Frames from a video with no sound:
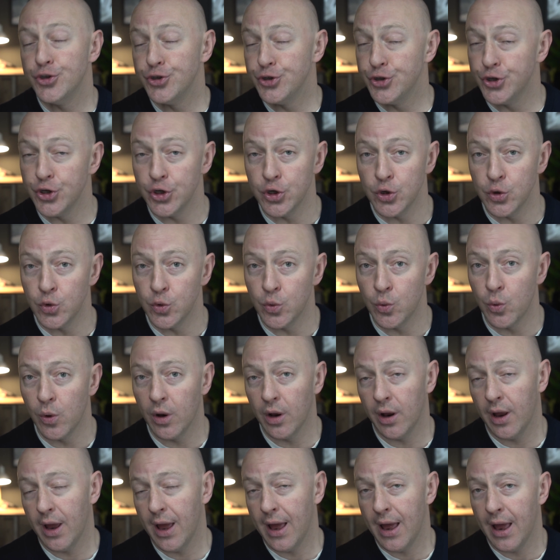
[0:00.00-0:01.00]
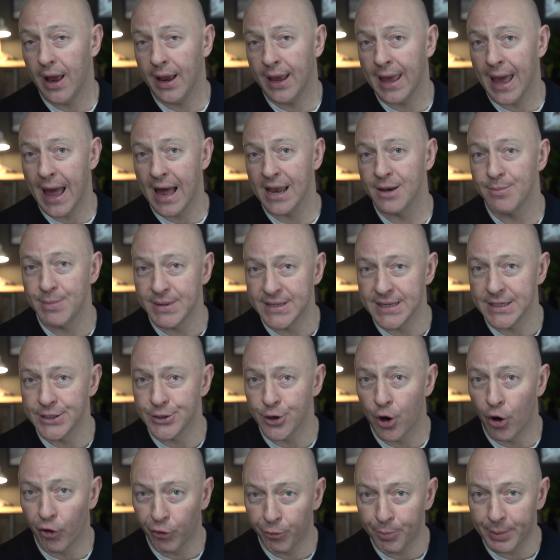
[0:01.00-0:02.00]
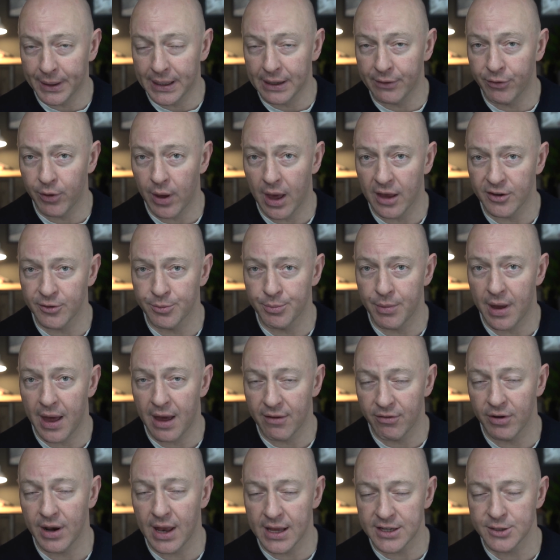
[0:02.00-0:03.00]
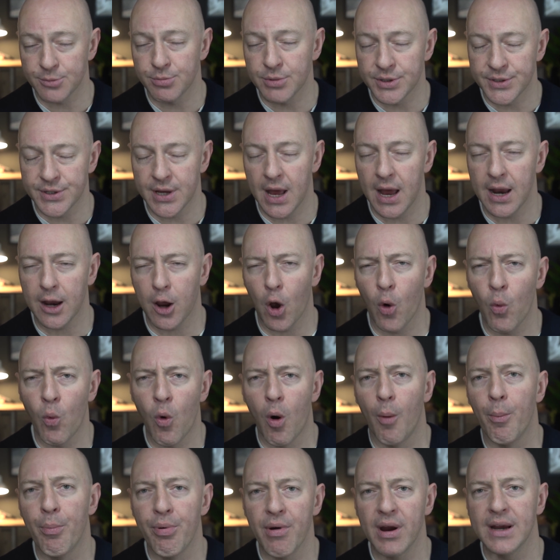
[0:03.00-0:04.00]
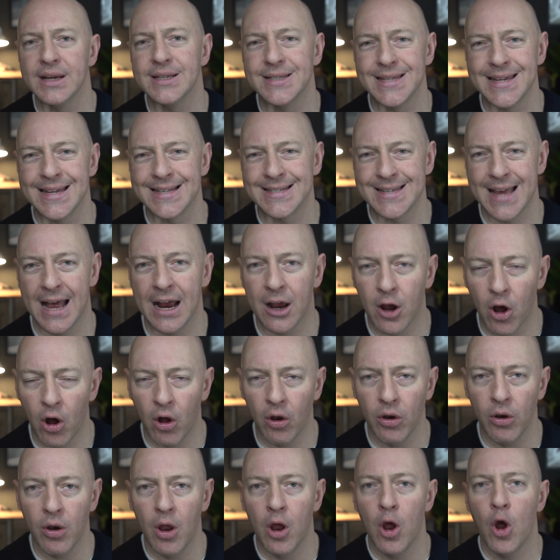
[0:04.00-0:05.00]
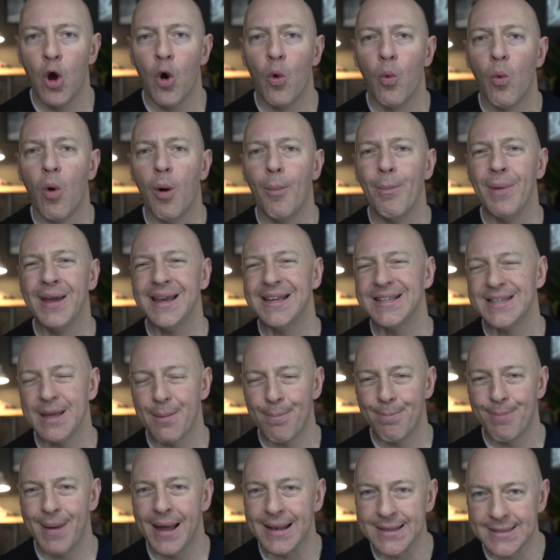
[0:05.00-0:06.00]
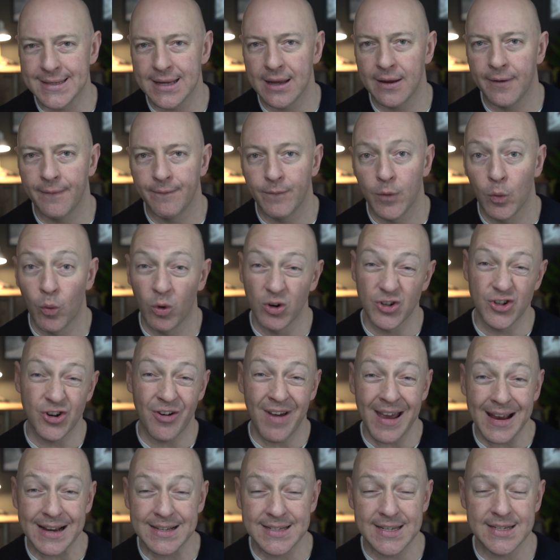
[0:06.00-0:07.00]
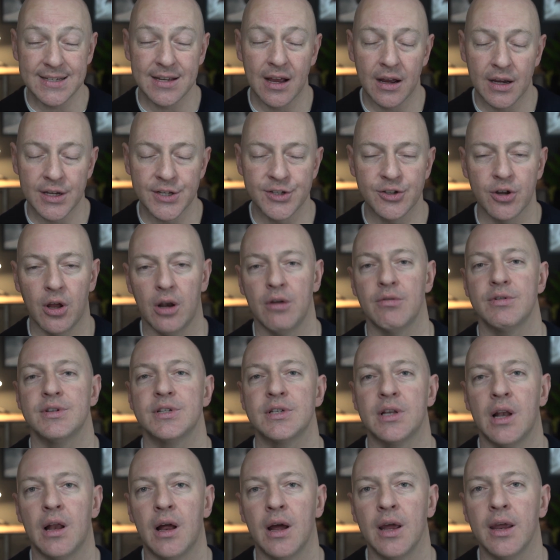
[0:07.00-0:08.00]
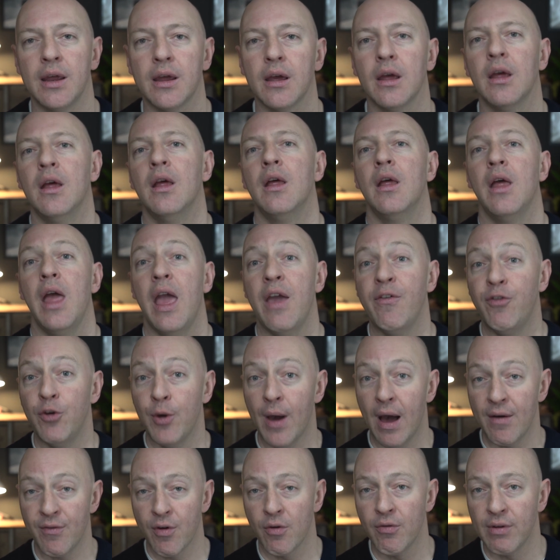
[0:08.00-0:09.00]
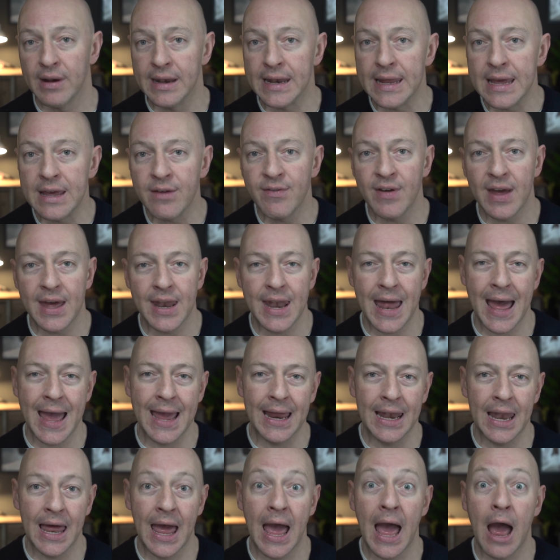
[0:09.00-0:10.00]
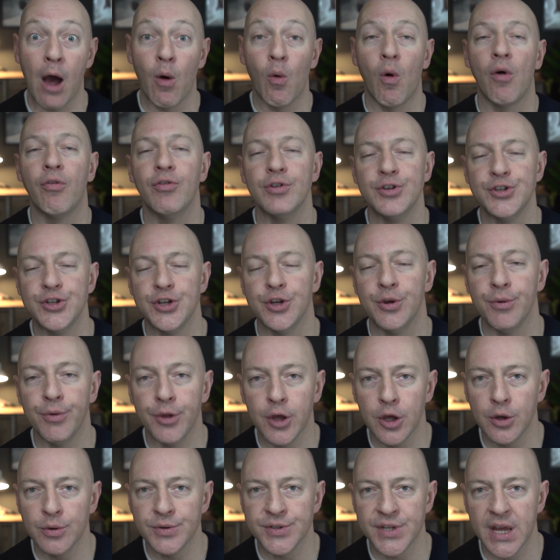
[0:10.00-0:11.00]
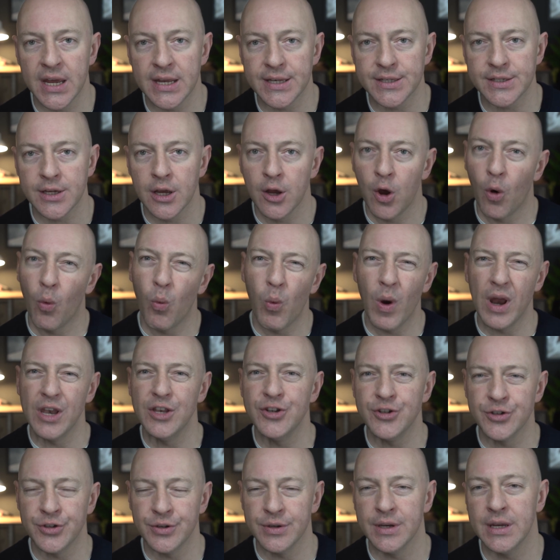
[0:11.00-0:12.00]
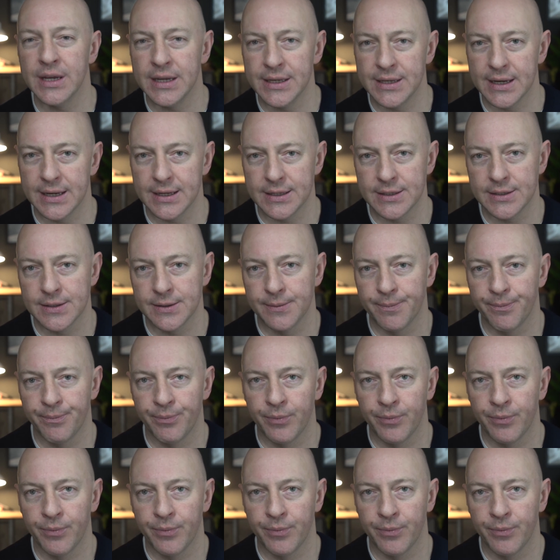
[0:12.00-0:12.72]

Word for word: Do you get admitted to hospital if you have, an asthma attack? What brings the attack on? What makes it better? What's your exercise tolerance like? If you have a reliever inhaler, how often do you use it? When do you need it?